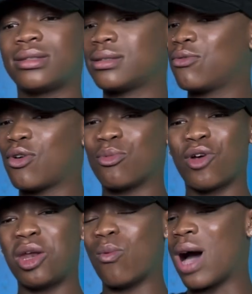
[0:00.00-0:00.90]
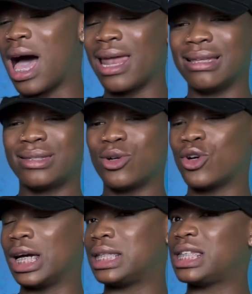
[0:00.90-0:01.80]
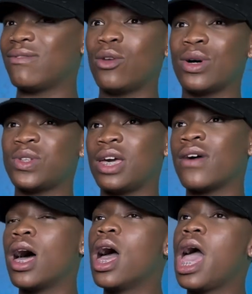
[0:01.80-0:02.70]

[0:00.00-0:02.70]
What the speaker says: from grade 1 until grade 7 whatsoever.